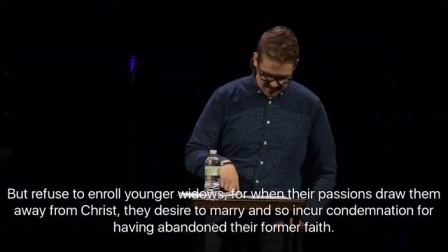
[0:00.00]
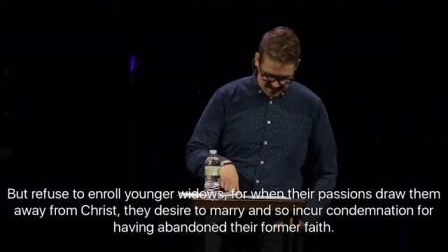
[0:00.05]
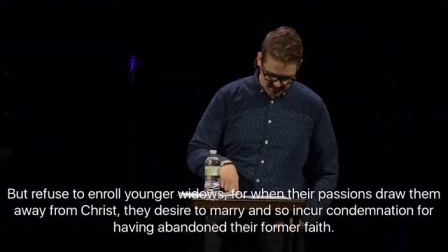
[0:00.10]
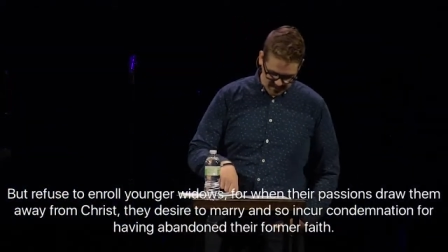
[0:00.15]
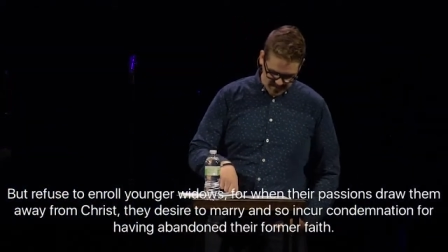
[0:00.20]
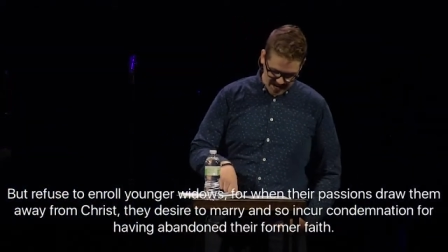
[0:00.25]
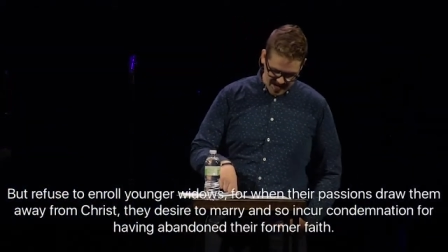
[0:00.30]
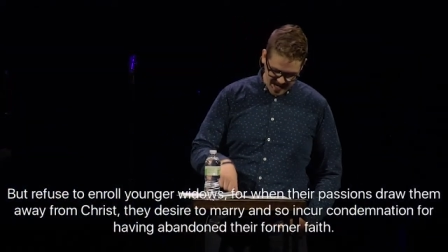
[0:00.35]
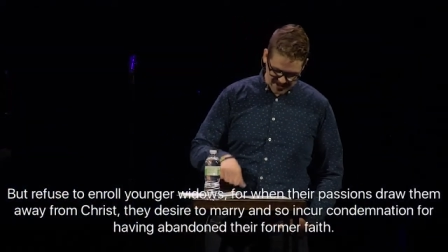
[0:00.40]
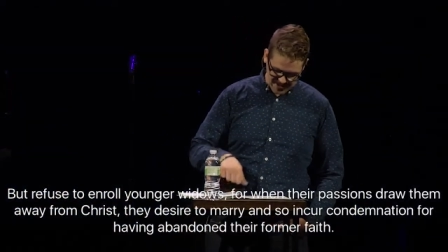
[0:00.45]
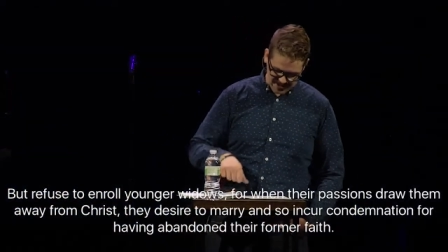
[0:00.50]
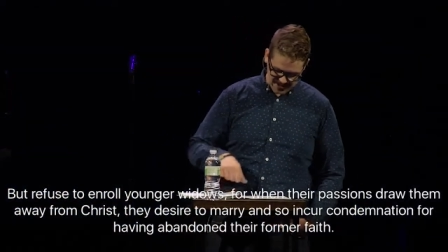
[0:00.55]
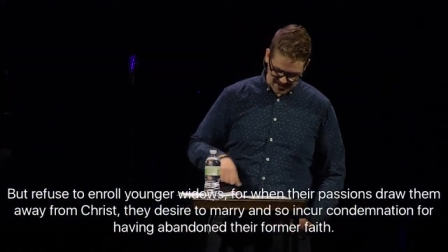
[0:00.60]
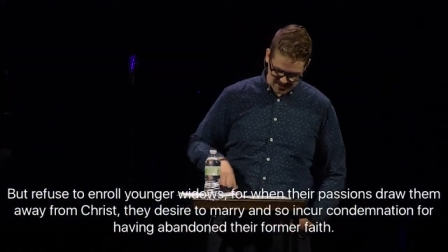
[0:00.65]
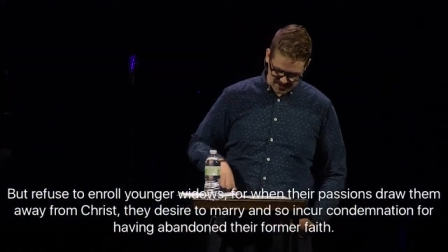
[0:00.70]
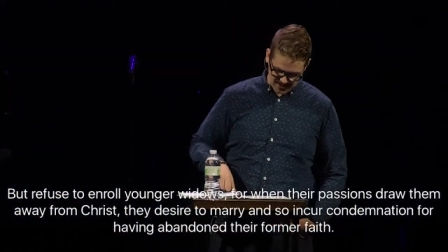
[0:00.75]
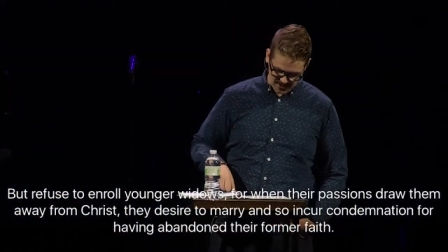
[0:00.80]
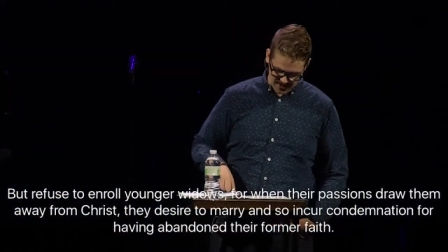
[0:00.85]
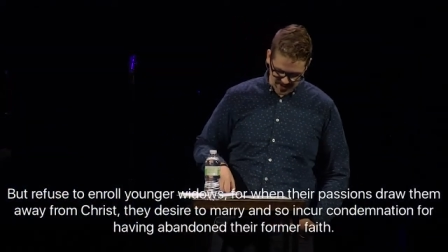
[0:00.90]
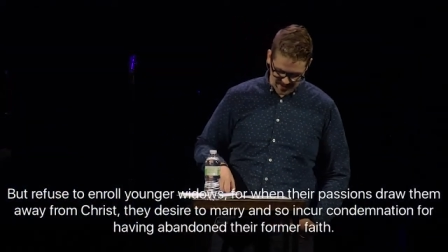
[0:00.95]
their
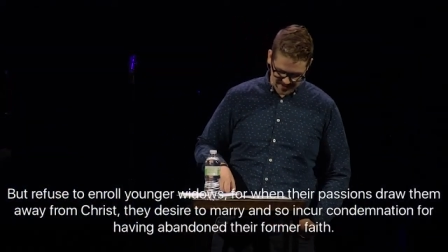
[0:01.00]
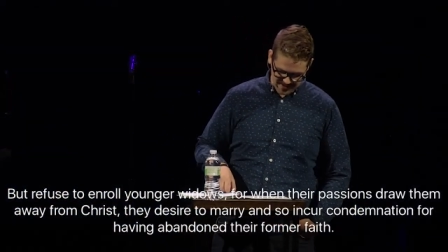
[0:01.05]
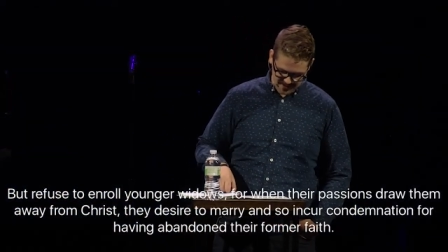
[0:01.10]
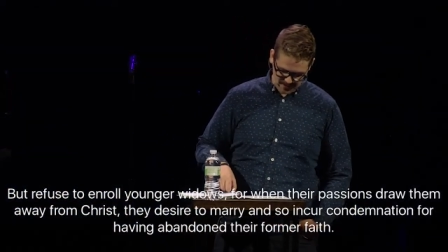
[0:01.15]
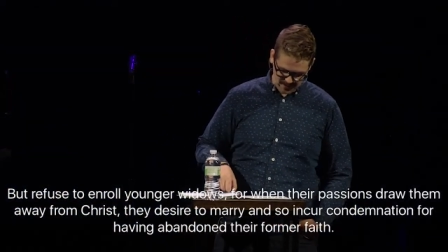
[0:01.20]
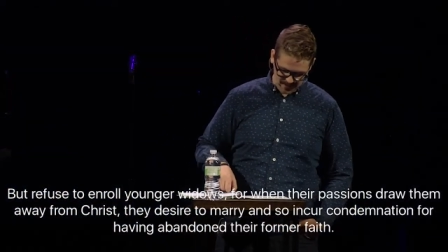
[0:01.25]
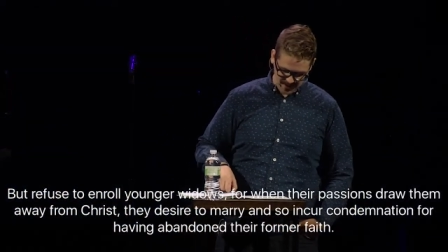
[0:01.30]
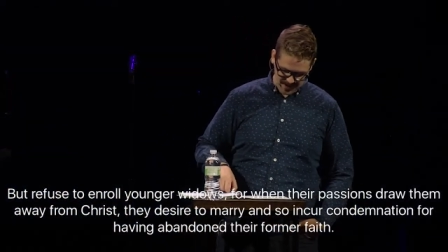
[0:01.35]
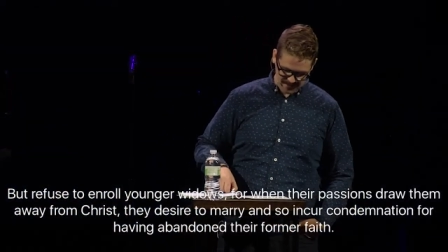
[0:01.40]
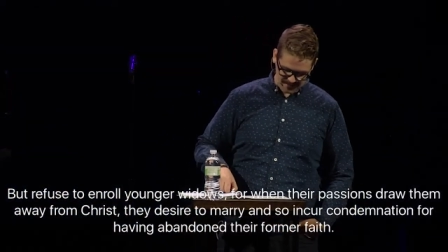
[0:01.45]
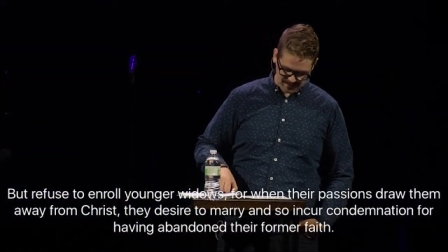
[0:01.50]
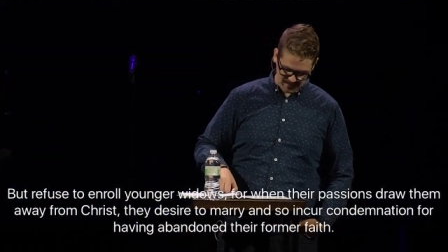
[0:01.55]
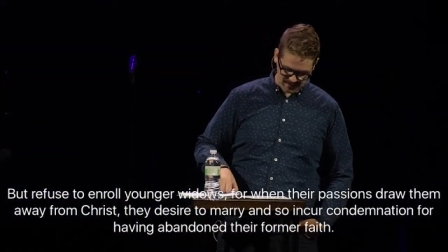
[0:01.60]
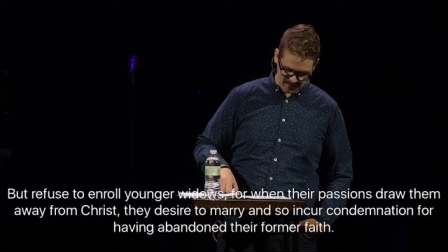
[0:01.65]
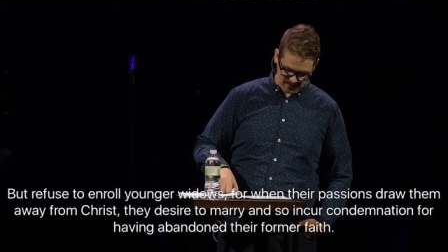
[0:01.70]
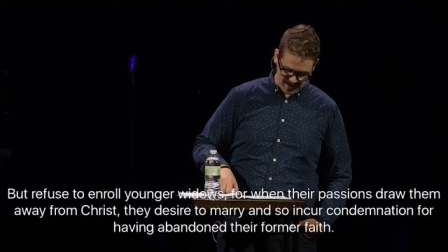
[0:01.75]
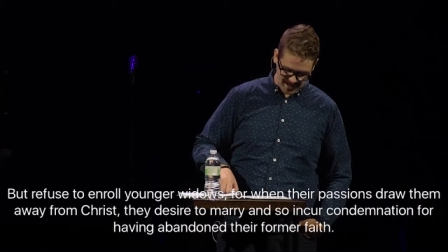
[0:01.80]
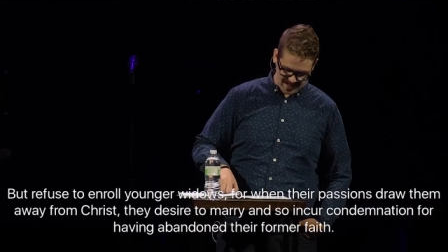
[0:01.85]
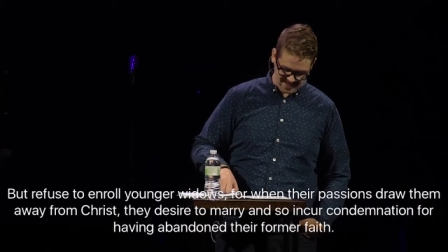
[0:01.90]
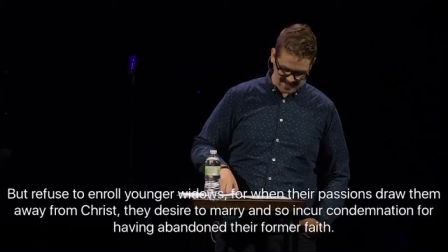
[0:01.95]
passions draw them away from
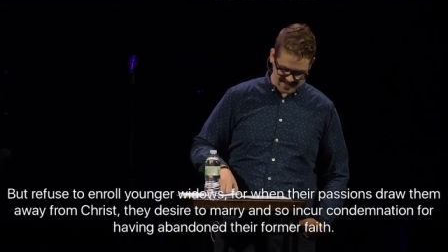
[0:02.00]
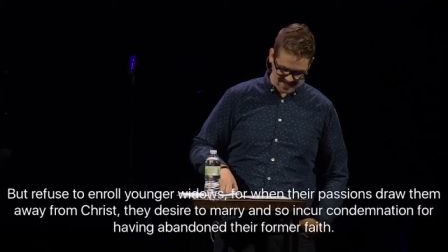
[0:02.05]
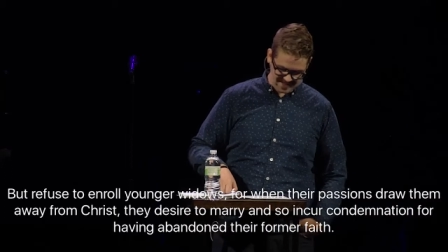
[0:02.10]
Christ,